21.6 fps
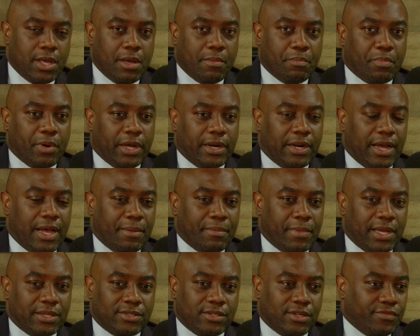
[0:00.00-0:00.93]
but um,
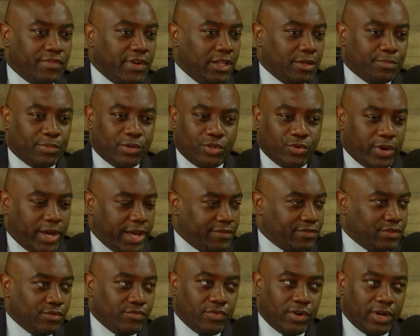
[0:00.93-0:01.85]
as a developer, you have
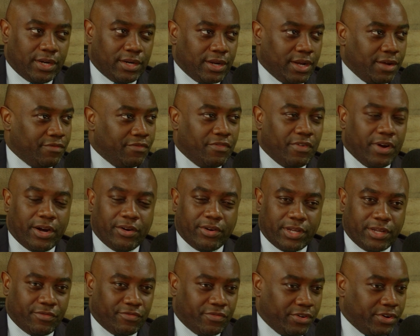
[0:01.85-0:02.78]
to run a
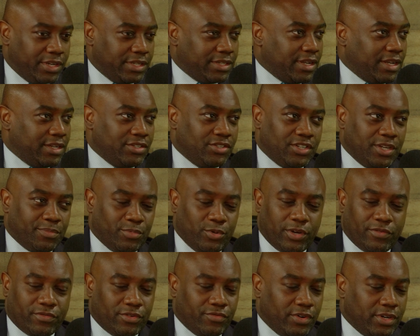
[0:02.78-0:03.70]
very, very tight ship. You
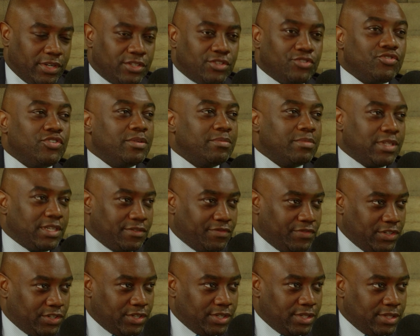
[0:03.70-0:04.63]
have to run extremely
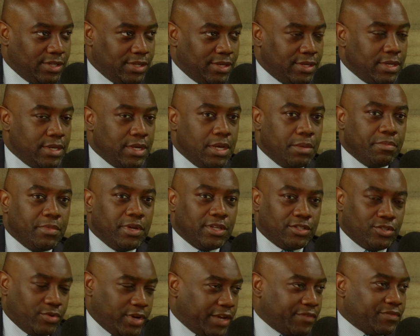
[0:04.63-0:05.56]
efficiently yeah.
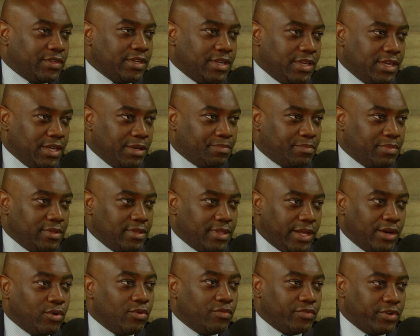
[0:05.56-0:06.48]
because you have to keep
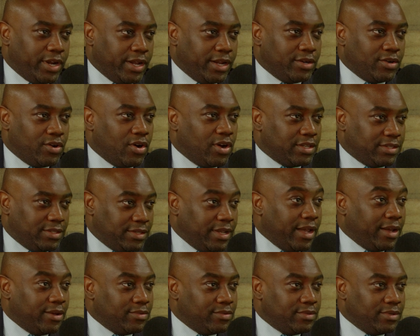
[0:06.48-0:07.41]
that overhead cost
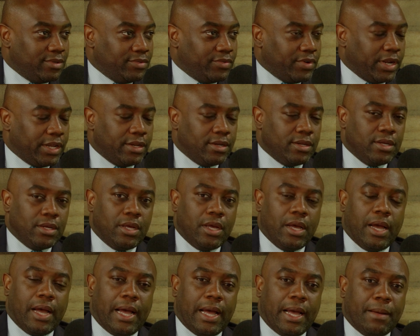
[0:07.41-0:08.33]
down, right?
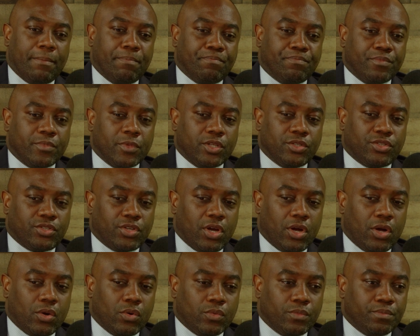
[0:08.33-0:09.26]
Um,
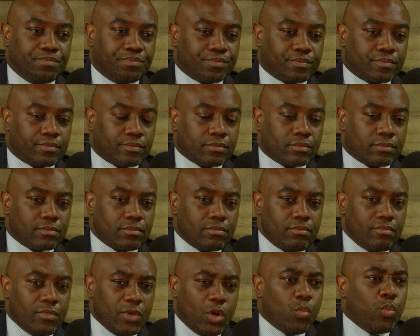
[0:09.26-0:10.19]
so
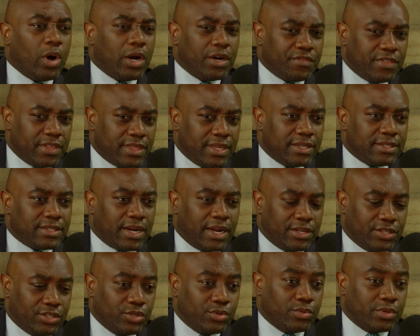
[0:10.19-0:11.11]
one of the things that I
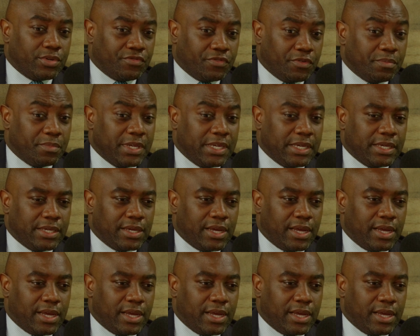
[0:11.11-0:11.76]
do, and for me,